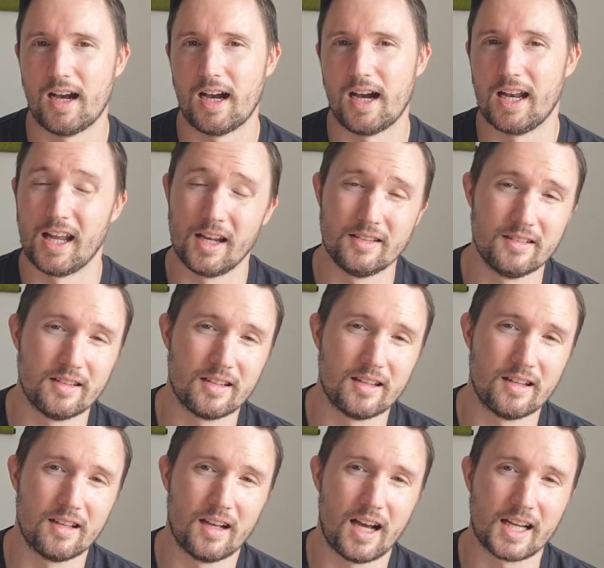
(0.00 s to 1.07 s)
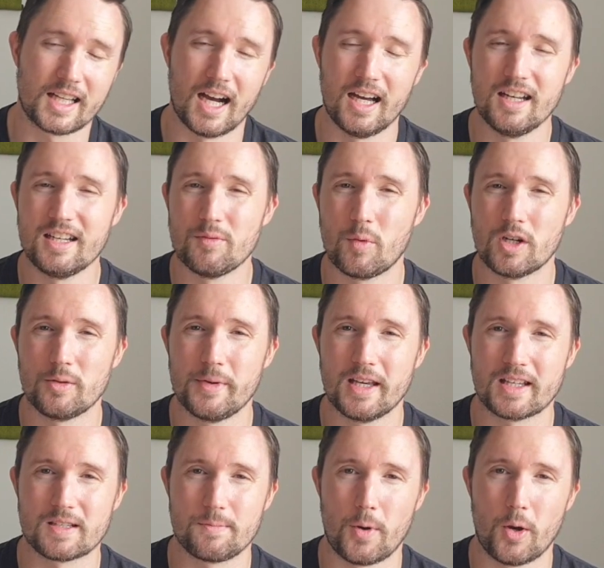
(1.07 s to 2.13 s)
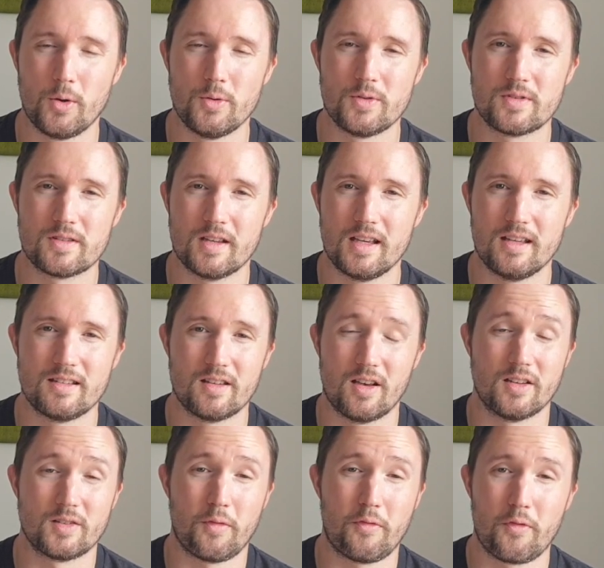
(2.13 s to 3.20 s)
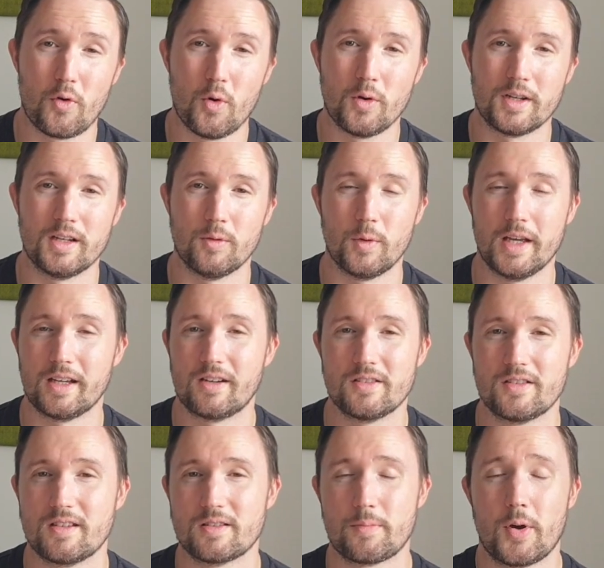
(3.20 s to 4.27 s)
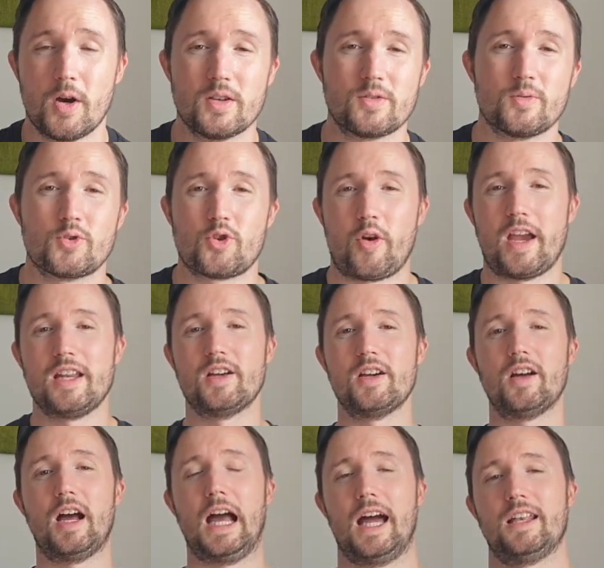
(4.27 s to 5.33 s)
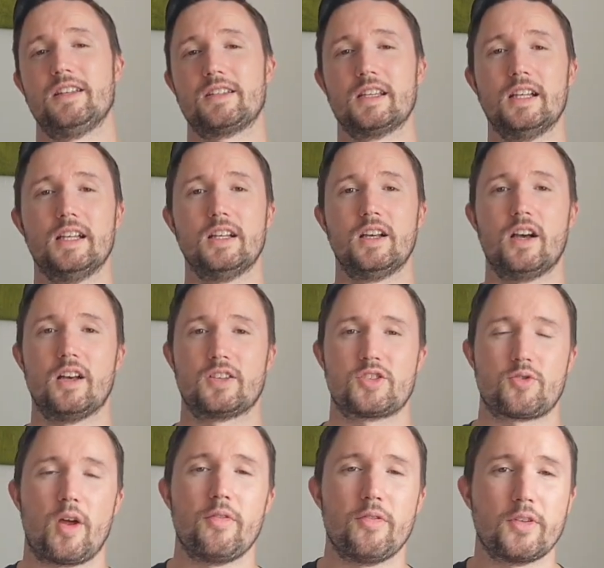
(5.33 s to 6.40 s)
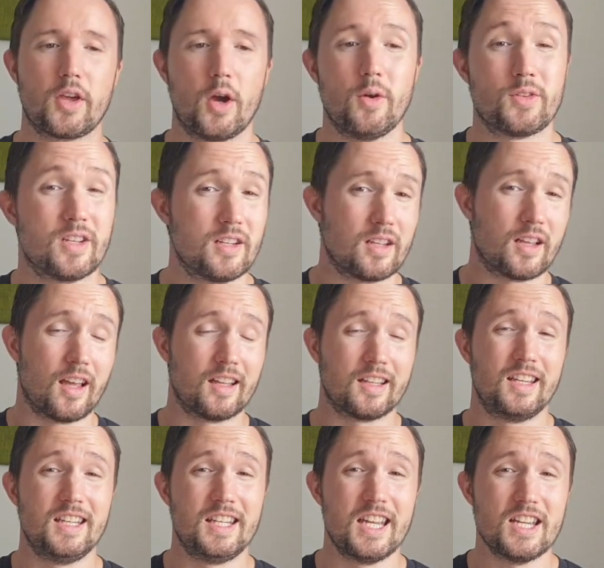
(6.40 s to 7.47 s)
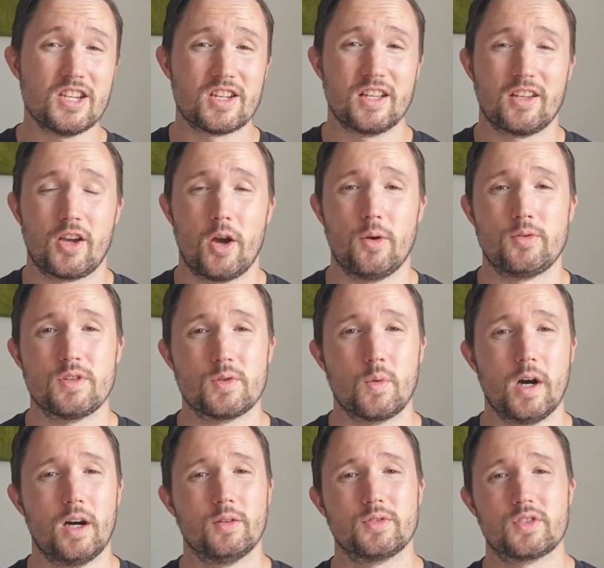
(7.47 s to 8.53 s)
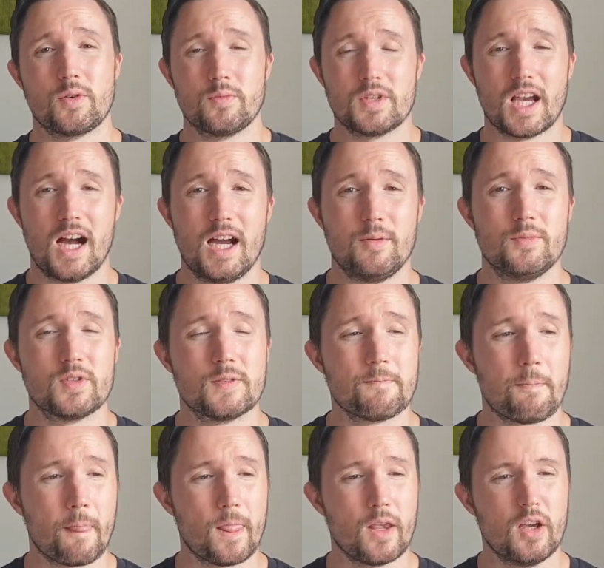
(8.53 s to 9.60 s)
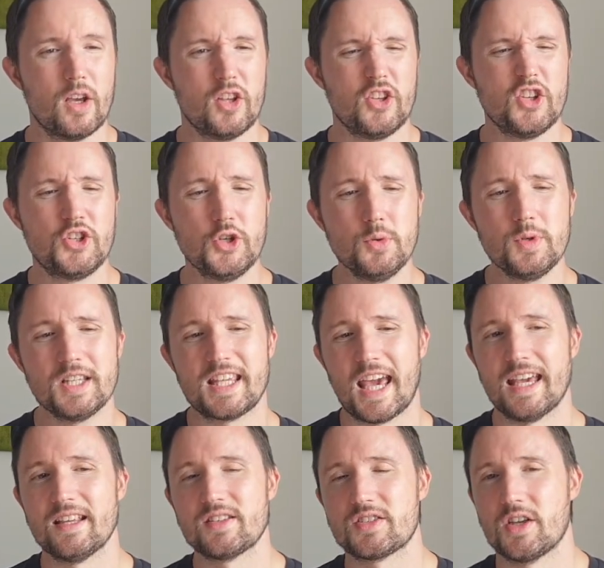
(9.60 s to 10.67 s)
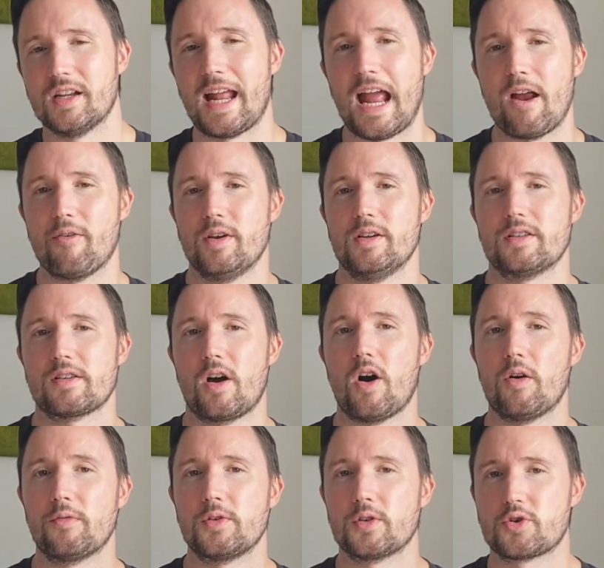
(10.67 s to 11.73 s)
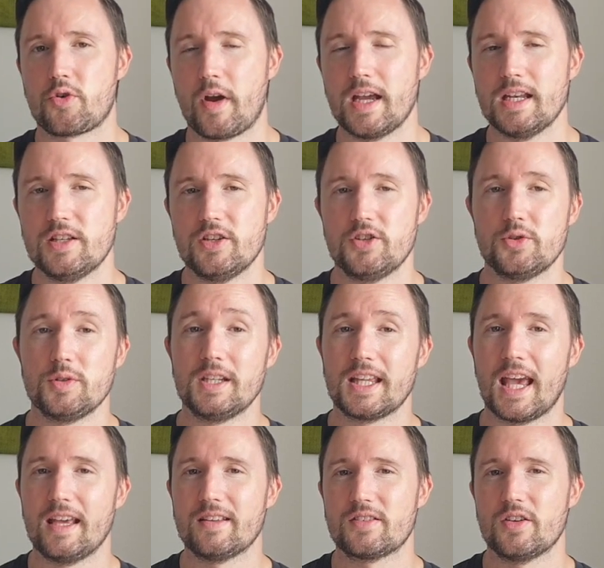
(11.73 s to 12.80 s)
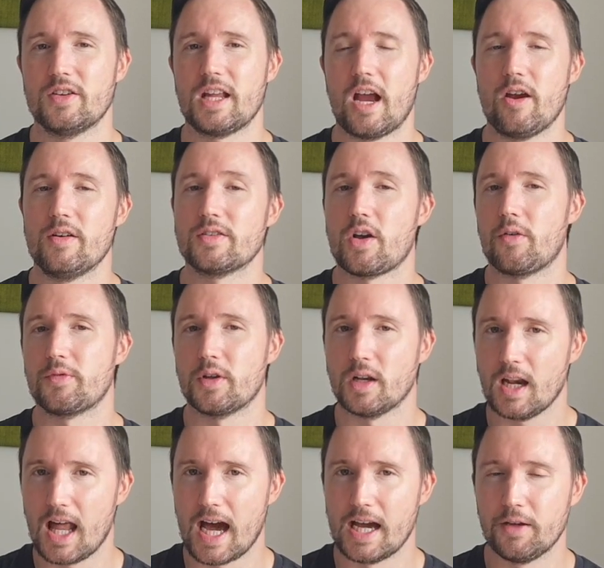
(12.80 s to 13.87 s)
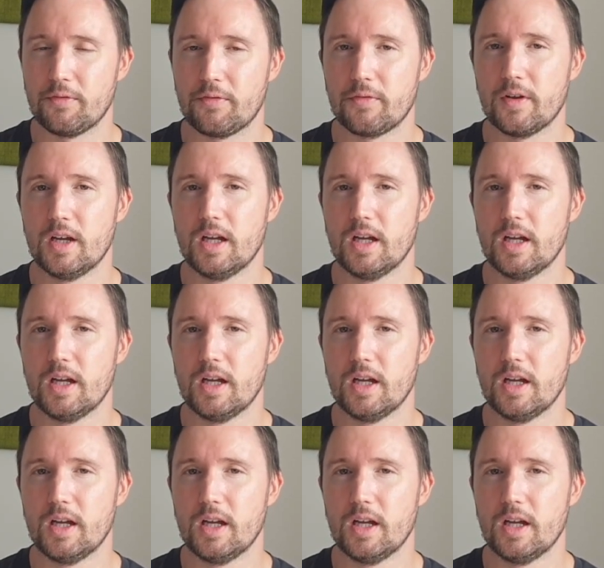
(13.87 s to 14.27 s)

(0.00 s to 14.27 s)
And I kind of didn't want to be exposed as a fraud in a way, because as a personal trainer and a strength coach and a conditioning coach as well, sometimes you do negate certain areas of your training, you do negate certain areas of your life,